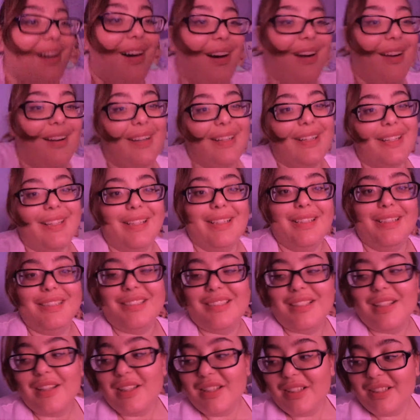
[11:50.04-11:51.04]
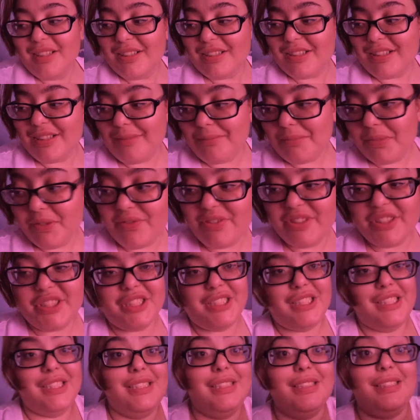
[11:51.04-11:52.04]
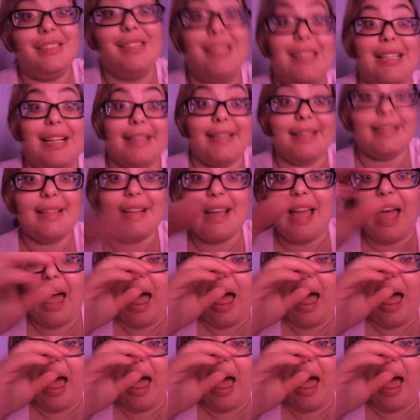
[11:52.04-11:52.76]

Alright guys, so I'm officially signing